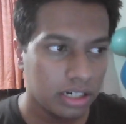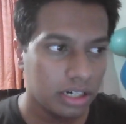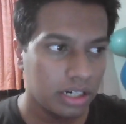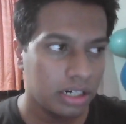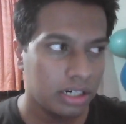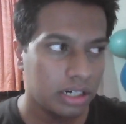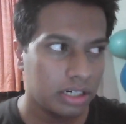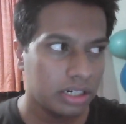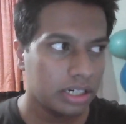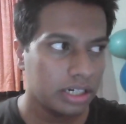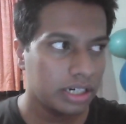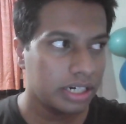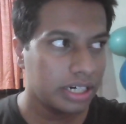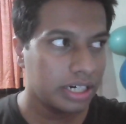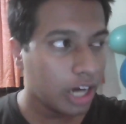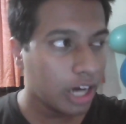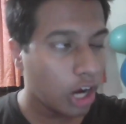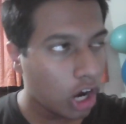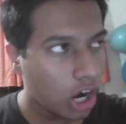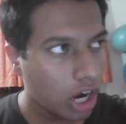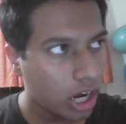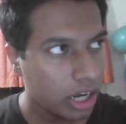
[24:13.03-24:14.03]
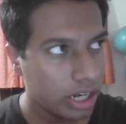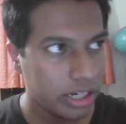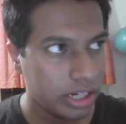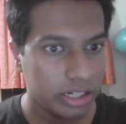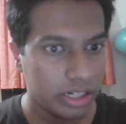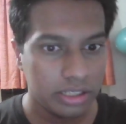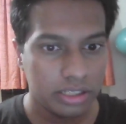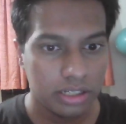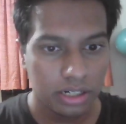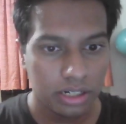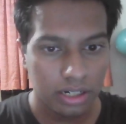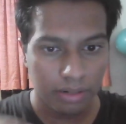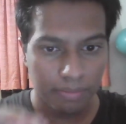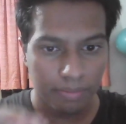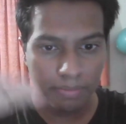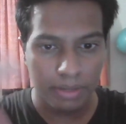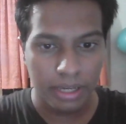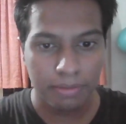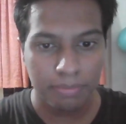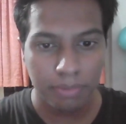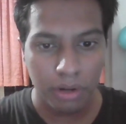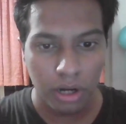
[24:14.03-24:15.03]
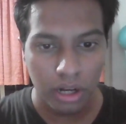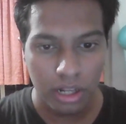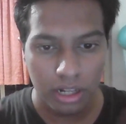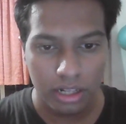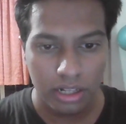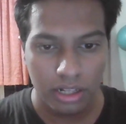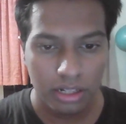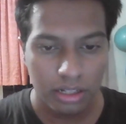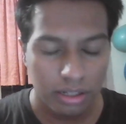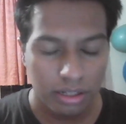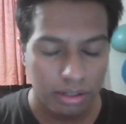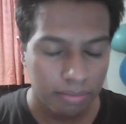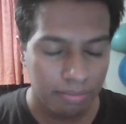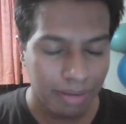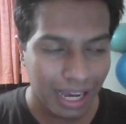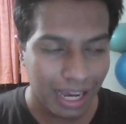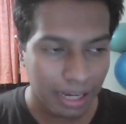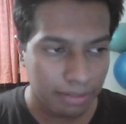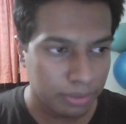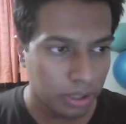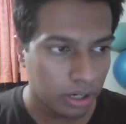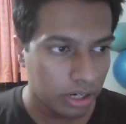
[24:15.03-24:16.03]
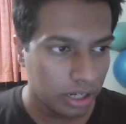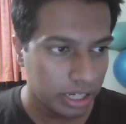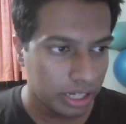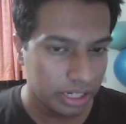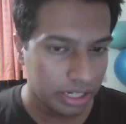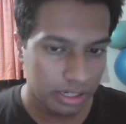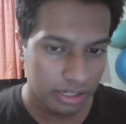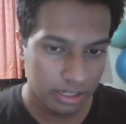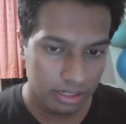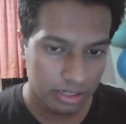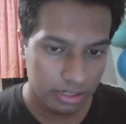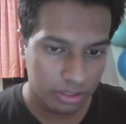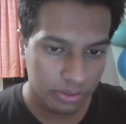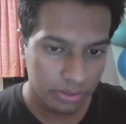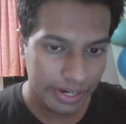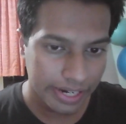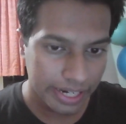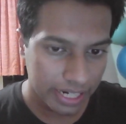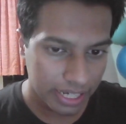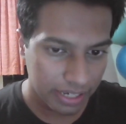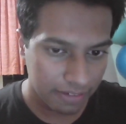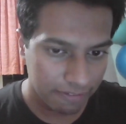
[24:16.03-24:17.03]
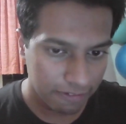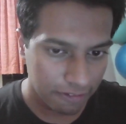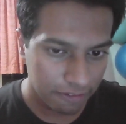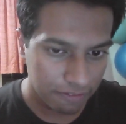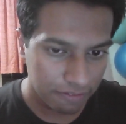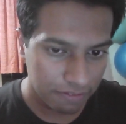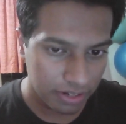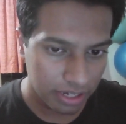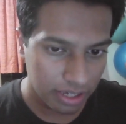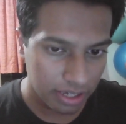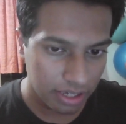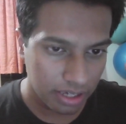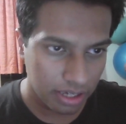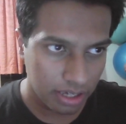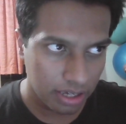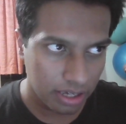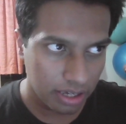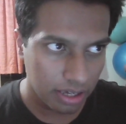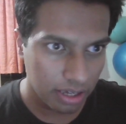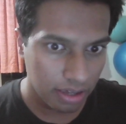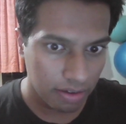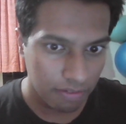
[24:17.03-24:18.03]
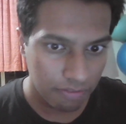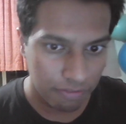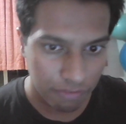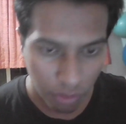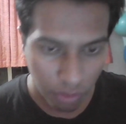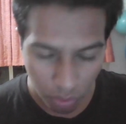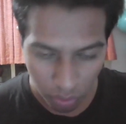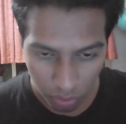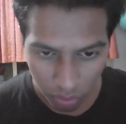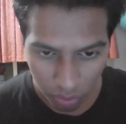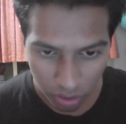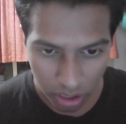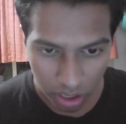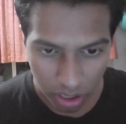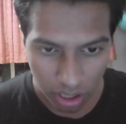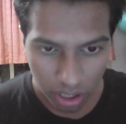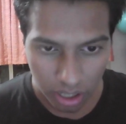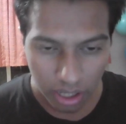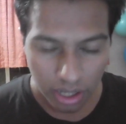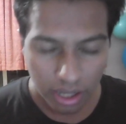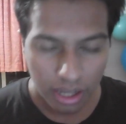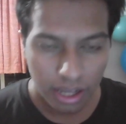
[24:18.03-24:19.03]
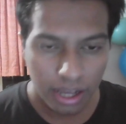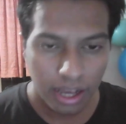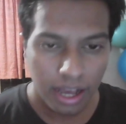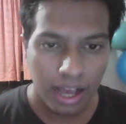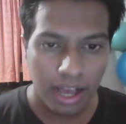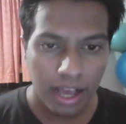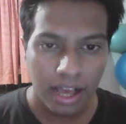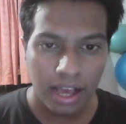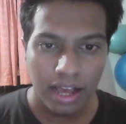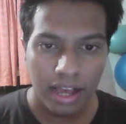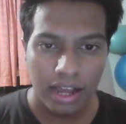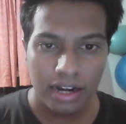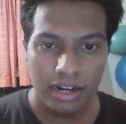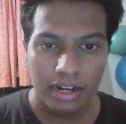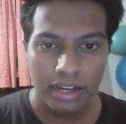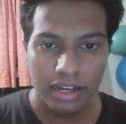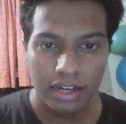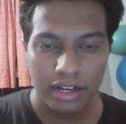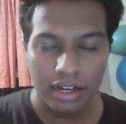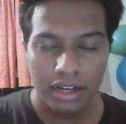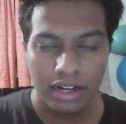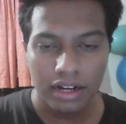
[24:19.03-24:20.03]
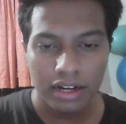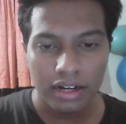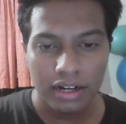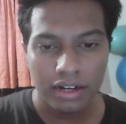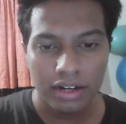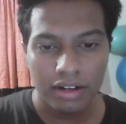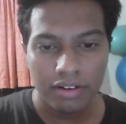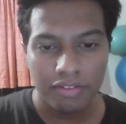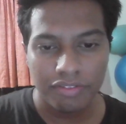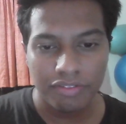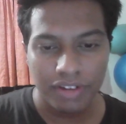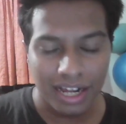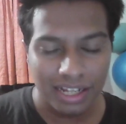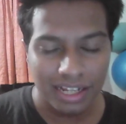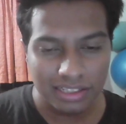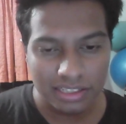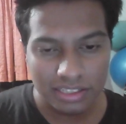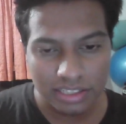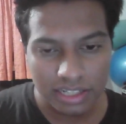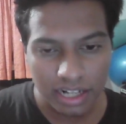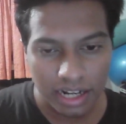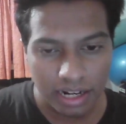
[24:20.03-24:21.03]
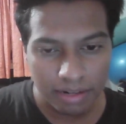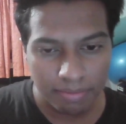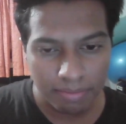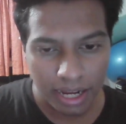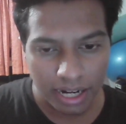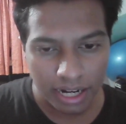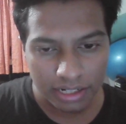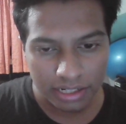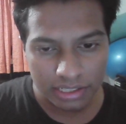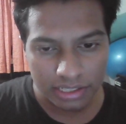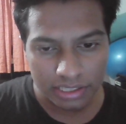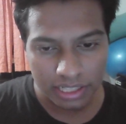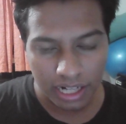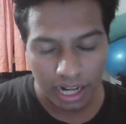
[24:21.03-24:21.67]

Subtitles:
turned on, the big ball, black ball, in 2054. And Francisca and Magnus